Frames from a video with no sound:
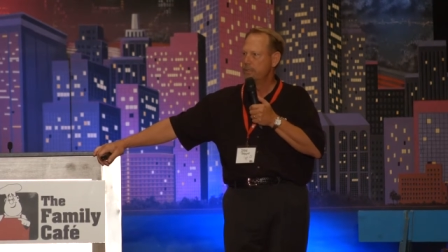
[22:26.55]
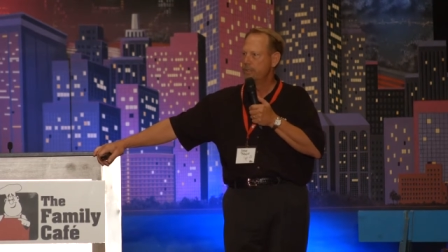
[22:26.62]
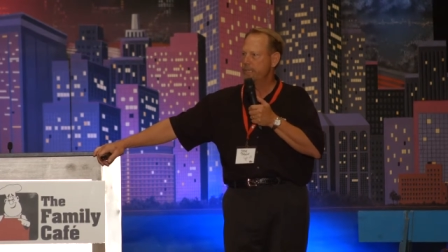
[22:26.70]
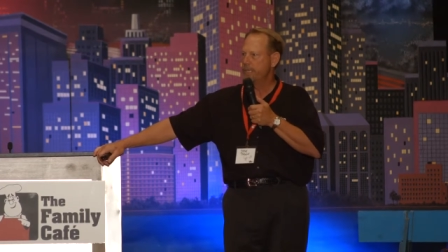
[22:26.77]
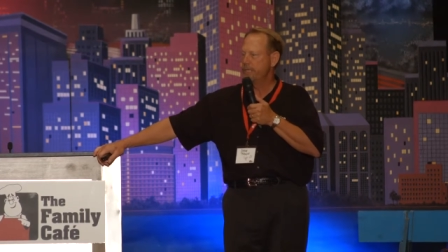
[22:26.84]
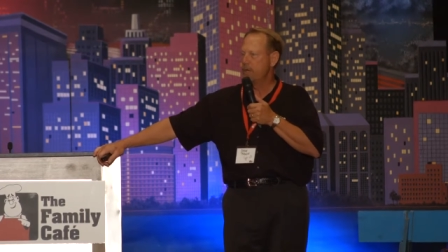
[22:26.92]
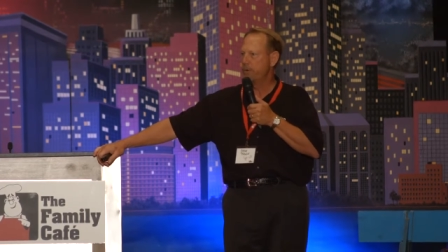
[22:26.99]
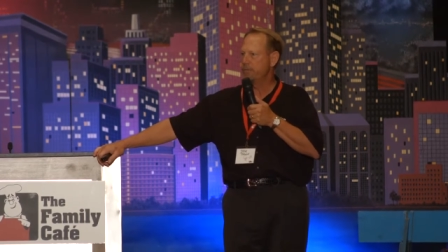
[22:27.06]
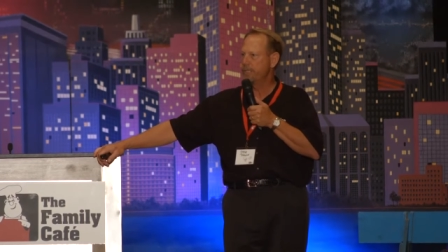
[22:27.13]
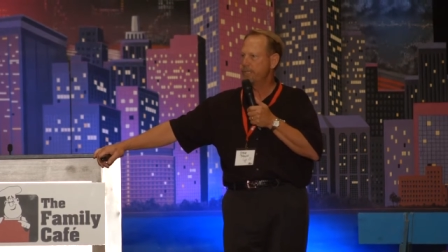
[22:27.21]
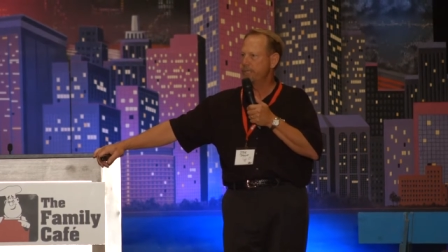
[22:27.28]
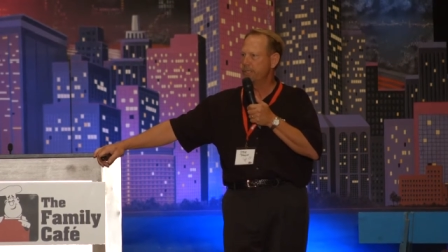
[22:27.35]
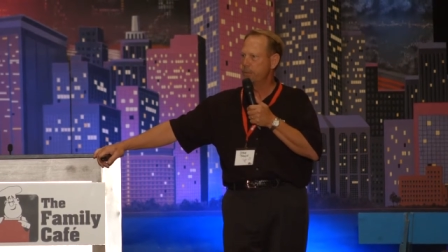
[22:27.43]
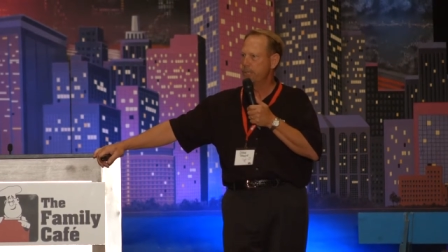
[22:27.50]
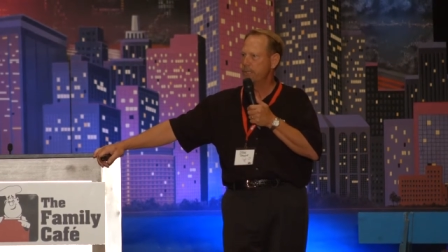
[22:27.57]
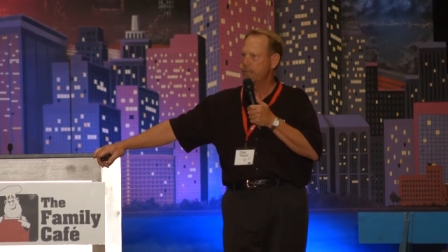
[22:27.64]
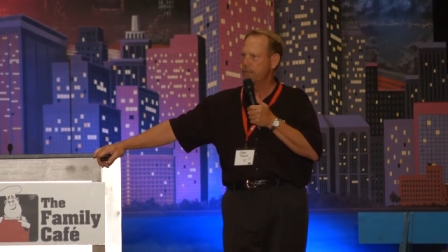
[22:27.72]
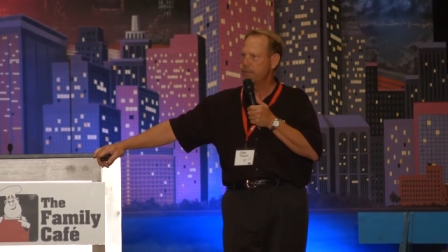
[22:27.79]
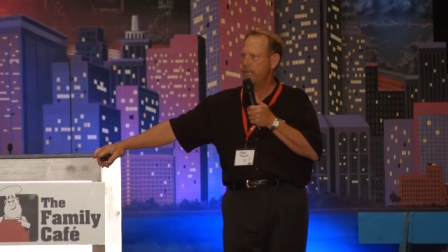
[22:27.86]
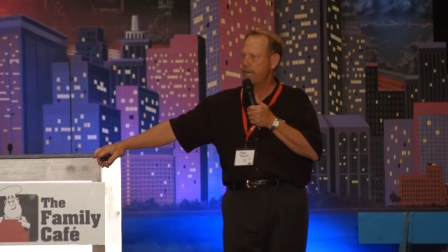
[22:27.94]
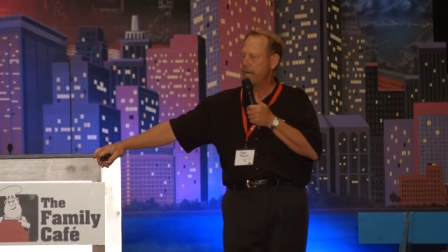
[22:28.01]
She didn't know if she could do it.
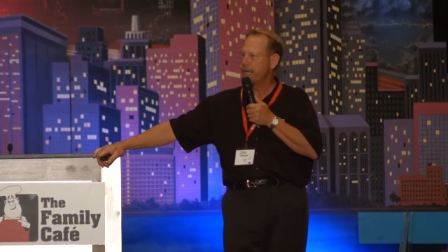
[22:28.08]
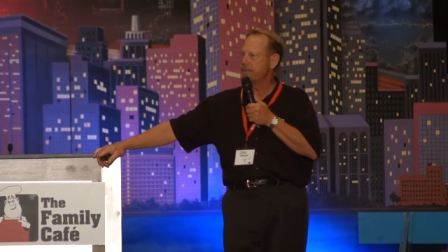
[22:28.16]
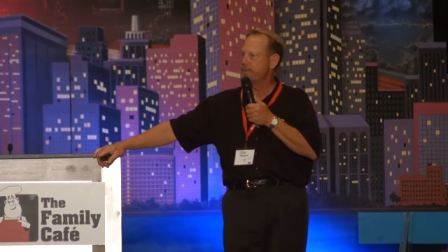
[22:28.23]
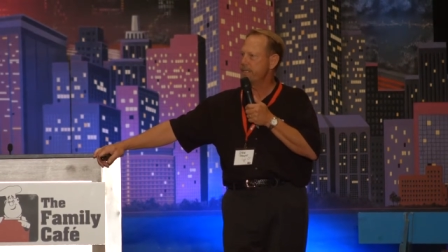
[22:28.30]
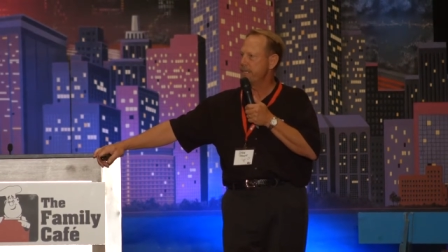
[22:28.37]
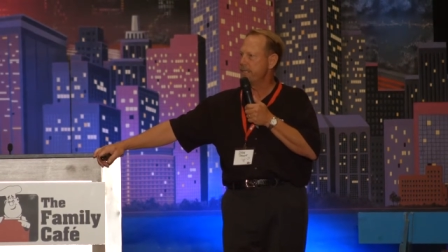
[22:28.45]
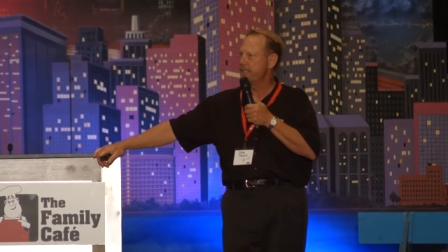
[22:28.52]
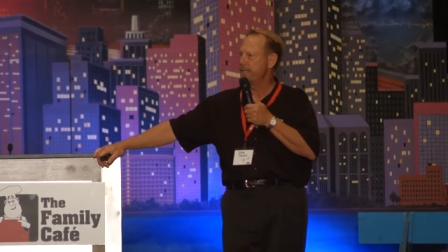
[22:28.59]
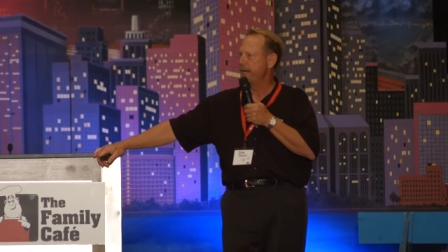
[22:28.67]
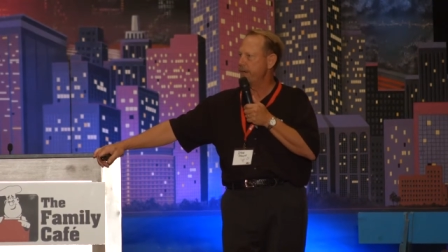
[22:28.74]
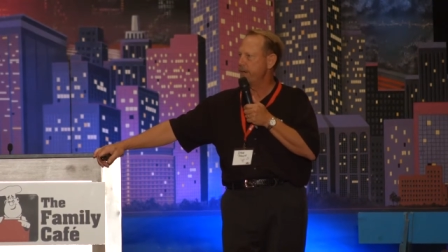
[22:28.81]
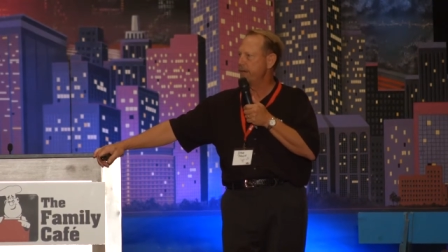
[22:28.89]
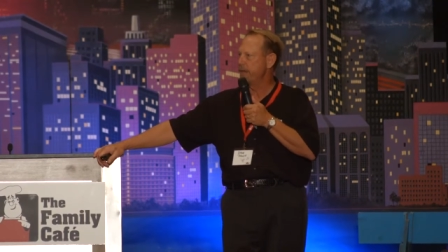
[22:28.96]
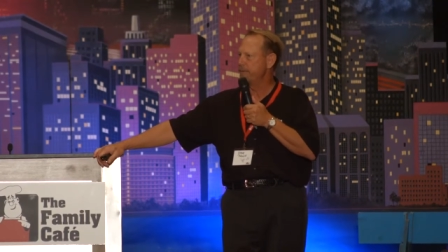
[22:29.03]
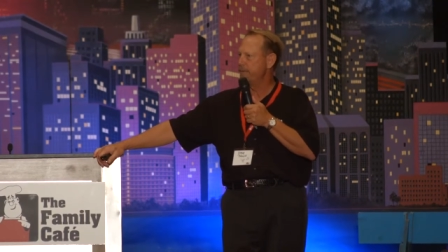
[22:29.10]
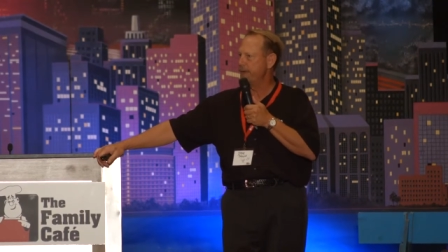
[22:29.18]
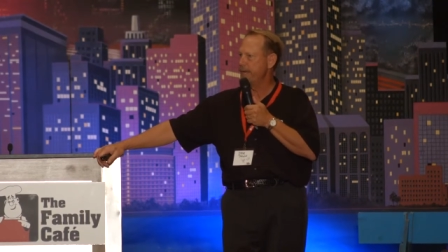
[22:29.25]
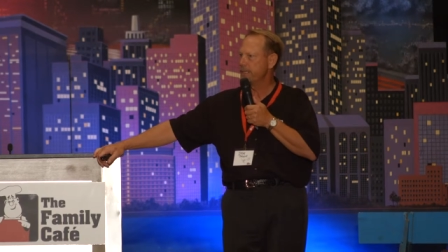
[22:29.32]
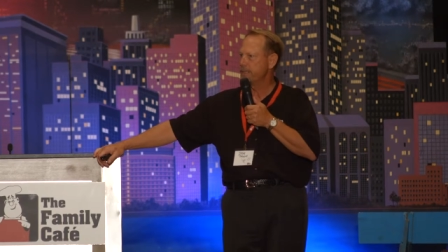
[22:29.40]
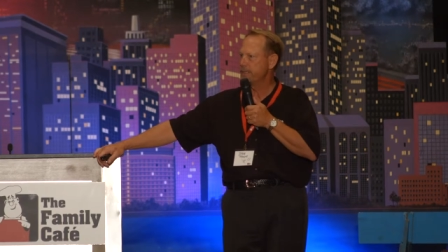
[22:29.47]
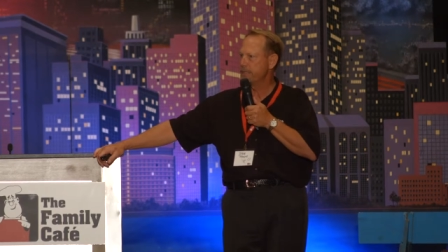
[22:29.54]
And I could see the terror in her
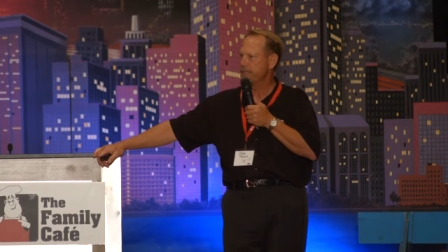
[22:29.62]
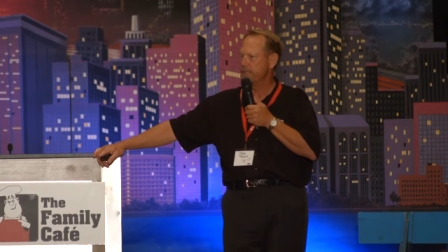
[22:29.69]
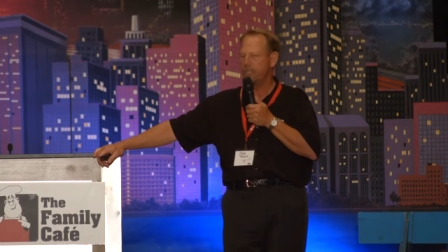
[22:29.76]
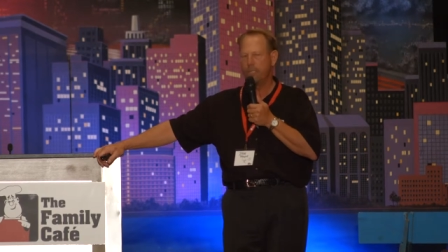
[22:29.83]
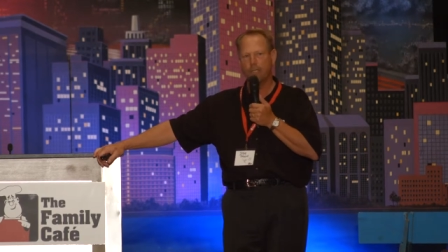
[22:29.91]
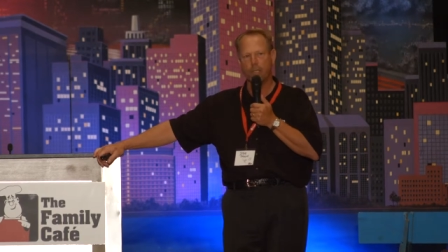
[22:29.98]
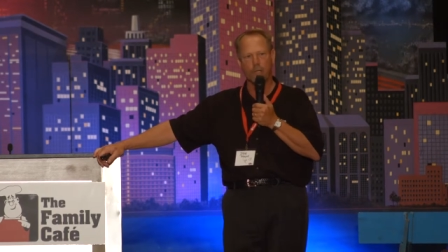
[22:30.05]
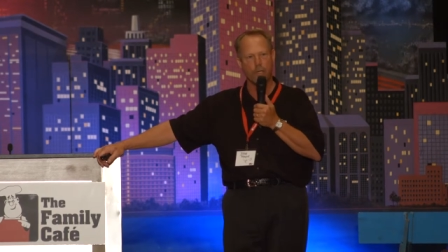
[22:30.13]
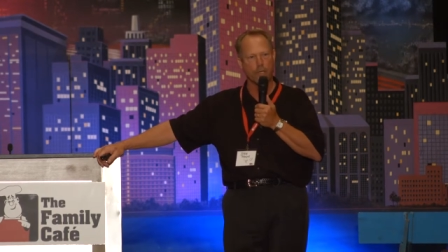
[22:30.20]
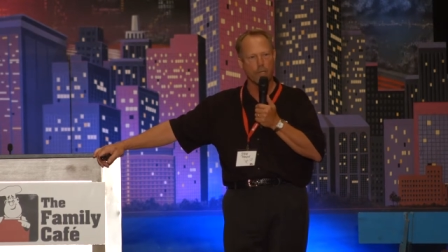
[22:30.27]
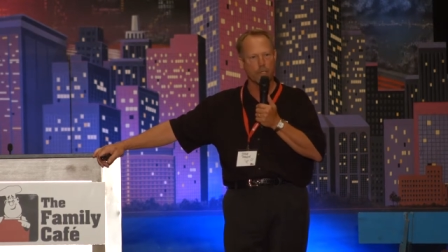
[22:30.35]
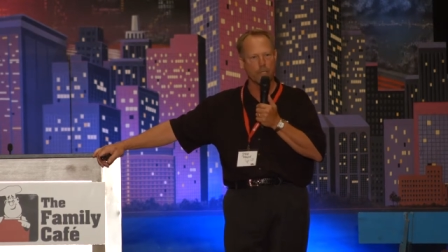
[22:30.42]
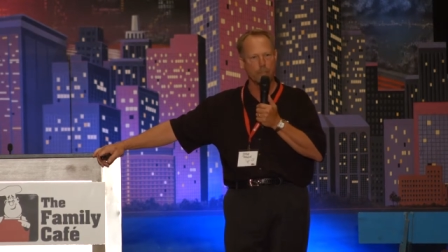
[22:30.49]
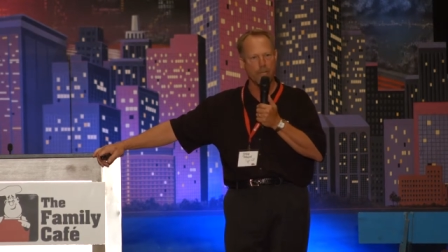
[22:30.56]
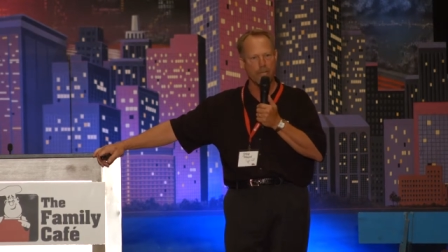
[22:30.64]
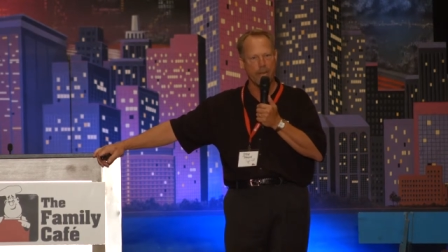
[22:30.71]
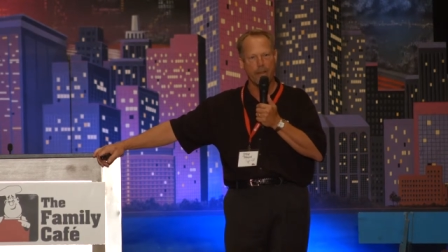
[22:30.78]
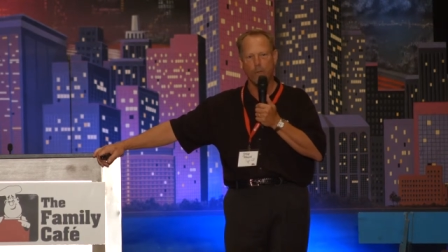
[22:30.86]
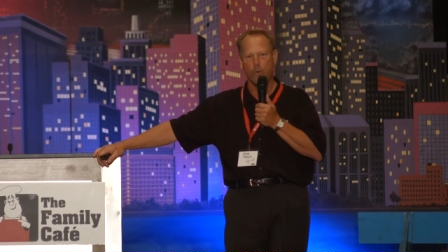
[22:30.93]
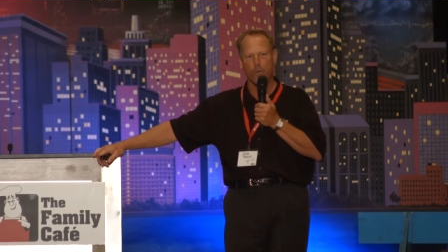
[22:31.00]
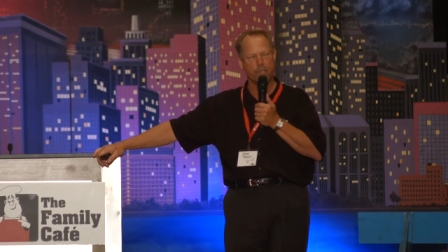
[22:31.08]
face. And then she turned and looked at me, and
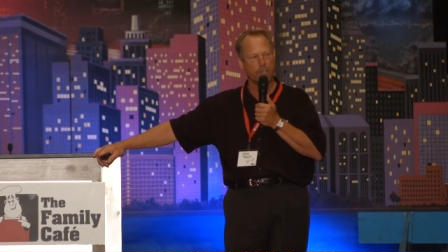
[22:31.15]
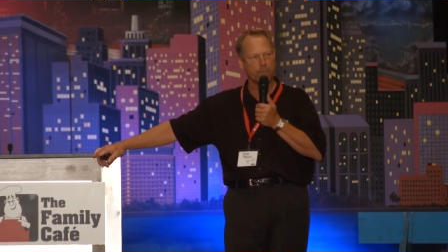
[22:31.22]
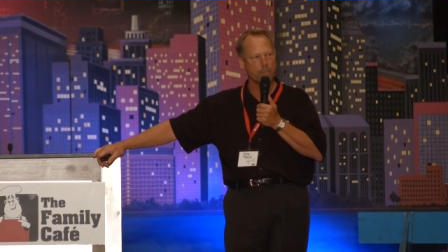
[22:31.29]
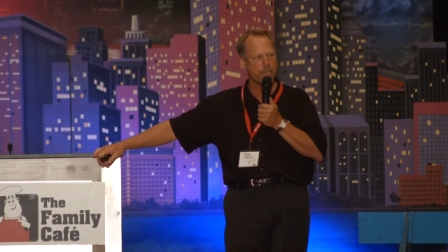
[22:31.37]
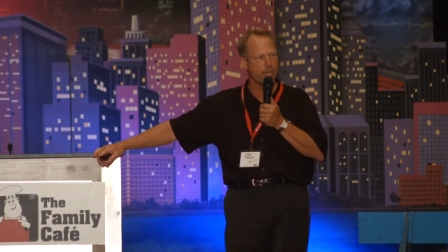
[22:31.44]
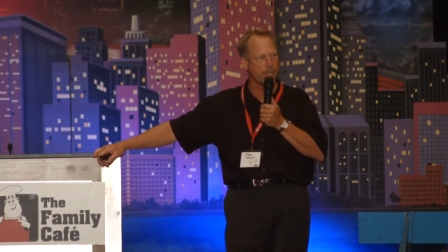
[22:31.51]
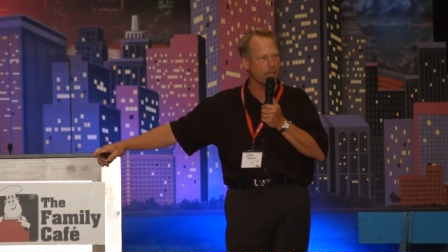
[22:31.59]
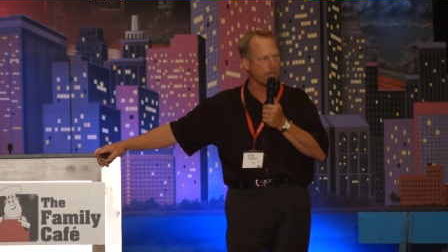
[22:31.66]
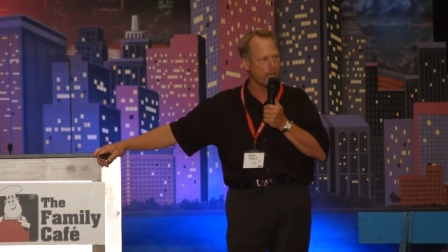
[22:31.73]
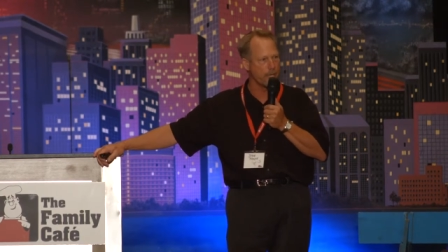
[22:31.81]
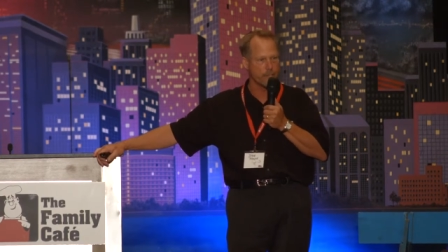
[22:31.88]
I knew what she was thinking.